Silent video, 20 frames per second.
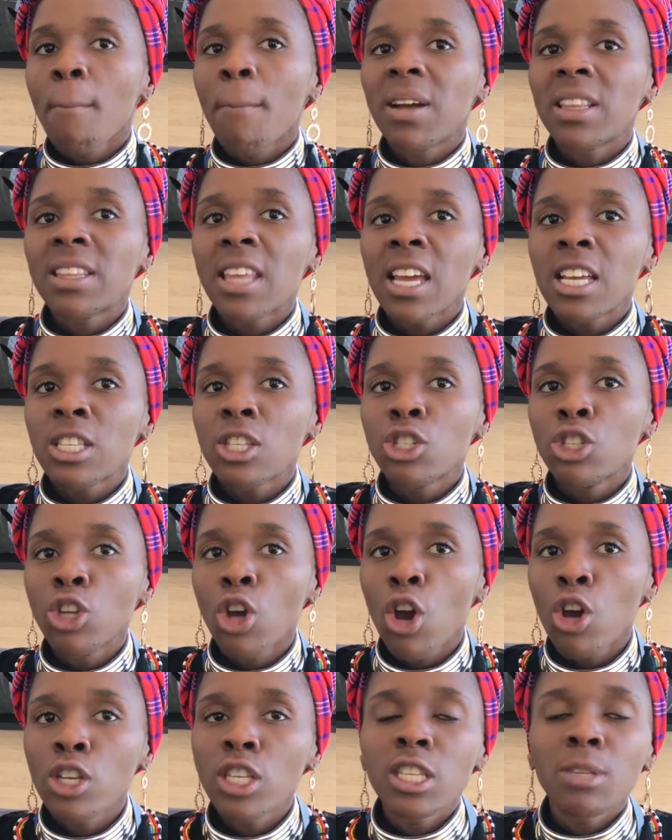but there's
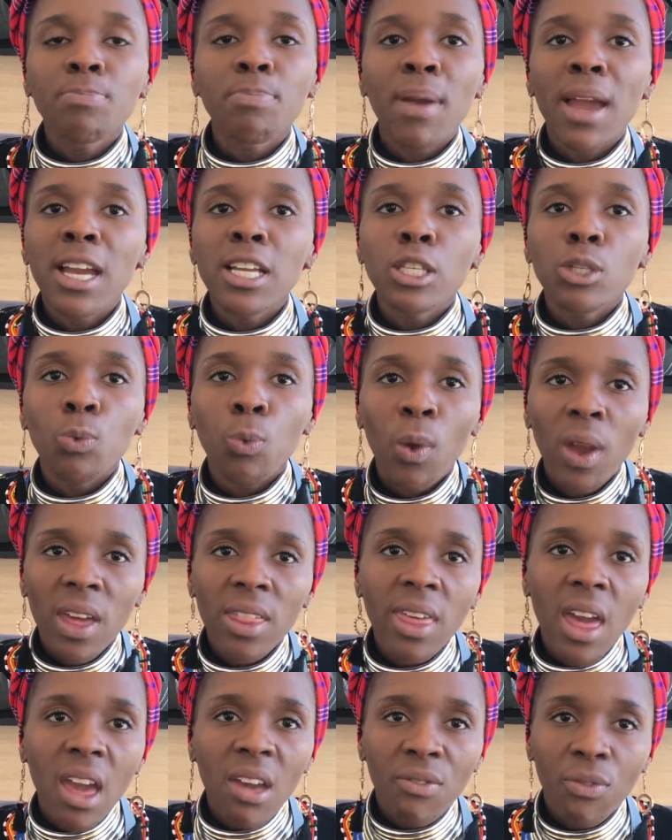no space
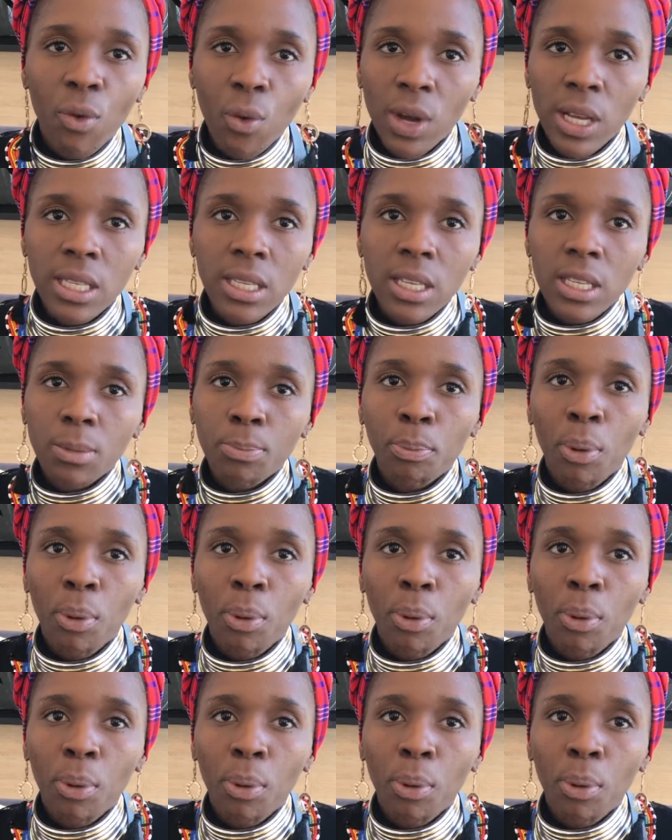where their voice is